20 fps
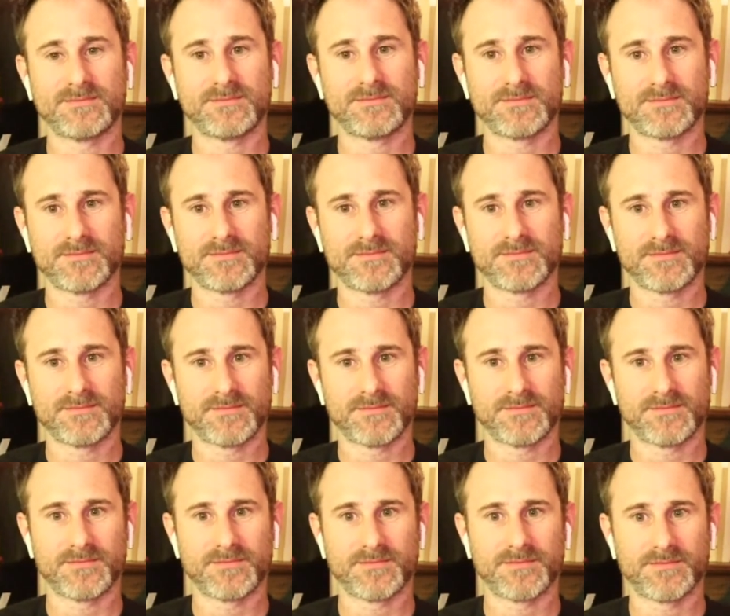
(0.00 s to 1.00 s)

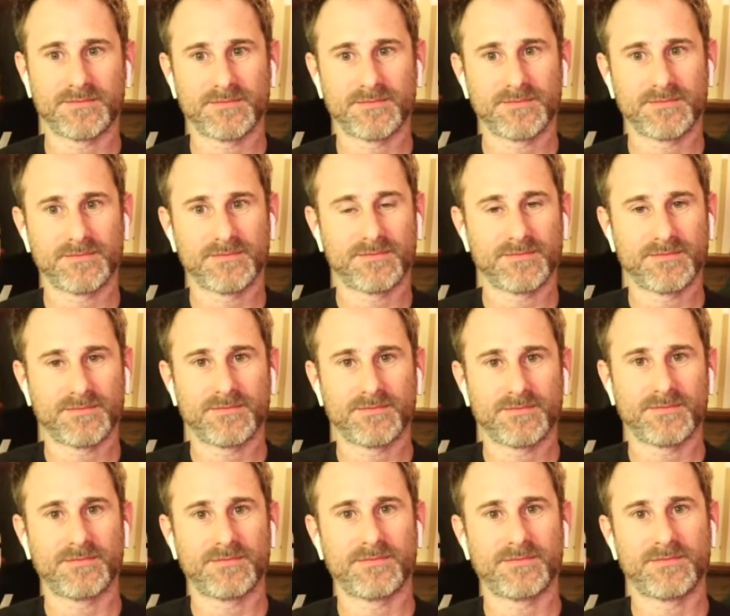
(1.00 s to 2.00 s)

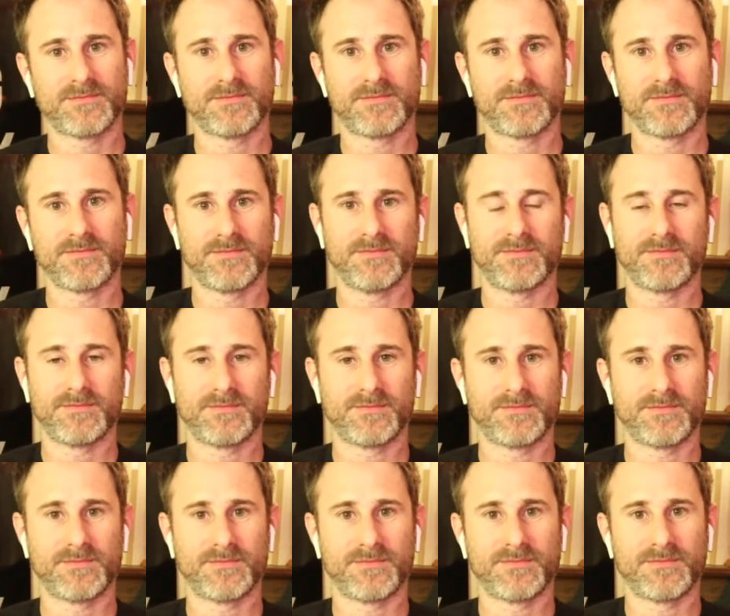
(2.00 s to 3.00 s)

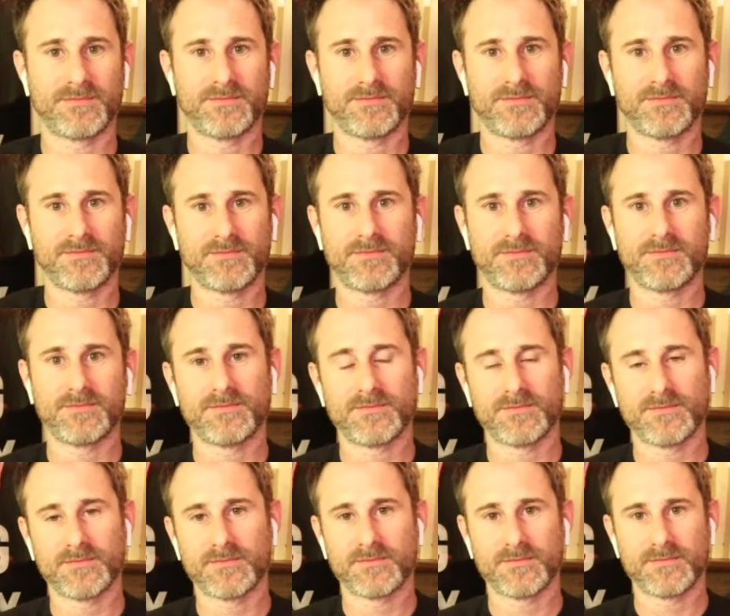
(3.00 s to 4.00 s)

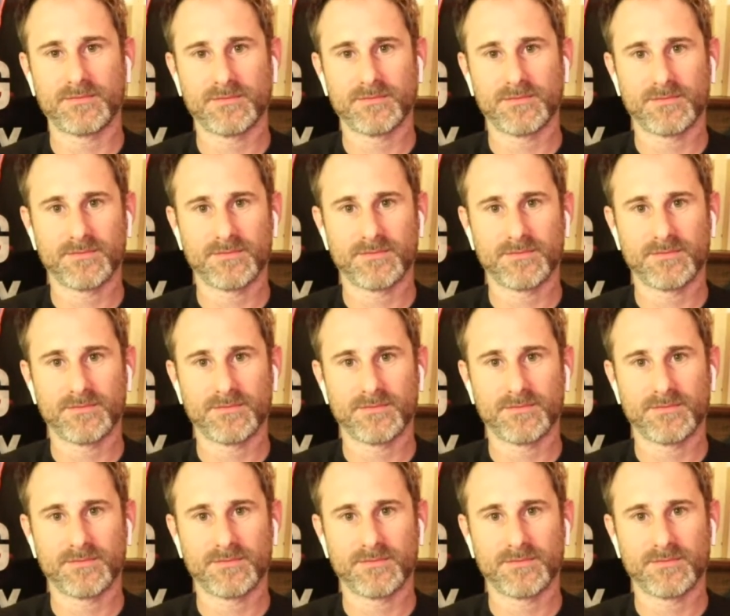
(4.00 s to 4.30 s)
[no speech]